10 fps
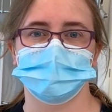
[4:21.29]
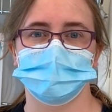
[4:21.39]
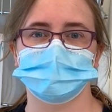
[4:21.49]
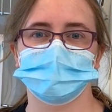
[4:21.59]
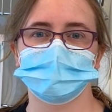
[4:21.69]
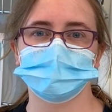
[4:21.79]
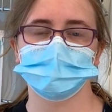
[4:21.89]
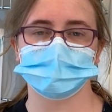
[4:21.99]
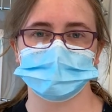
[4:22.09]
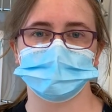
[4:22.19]
It's also a
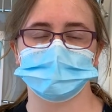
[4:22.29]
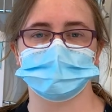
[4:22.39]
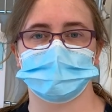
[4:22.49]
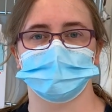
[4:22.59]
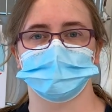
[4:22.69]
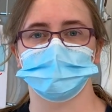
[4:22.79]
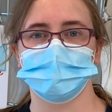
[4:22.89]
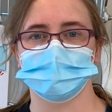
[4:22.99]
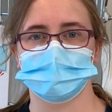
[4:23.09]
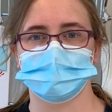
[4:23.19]
really busy time for
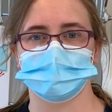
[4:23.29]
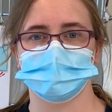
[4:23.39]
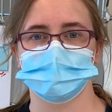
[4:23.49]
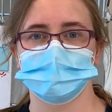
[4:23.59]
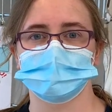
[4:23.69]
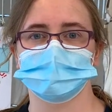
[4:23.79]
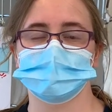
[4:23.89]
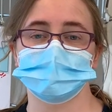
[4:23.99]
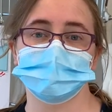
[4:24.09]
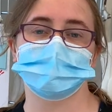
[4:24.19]
wildlife. So
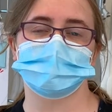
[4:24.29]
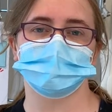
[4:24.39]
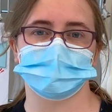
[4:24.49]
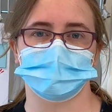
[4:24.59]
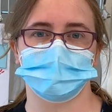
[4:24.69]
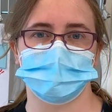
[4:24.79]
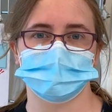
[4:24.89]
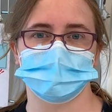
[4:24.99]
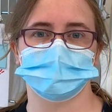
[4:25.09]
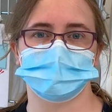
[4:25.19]
let's check in with our
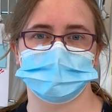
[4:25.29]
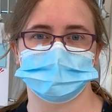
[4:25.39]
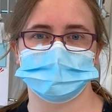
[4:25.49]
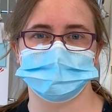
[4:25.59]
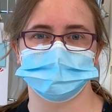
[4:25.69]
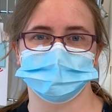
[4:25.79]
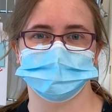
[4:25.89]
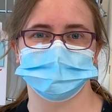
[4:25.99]
wildlife care team.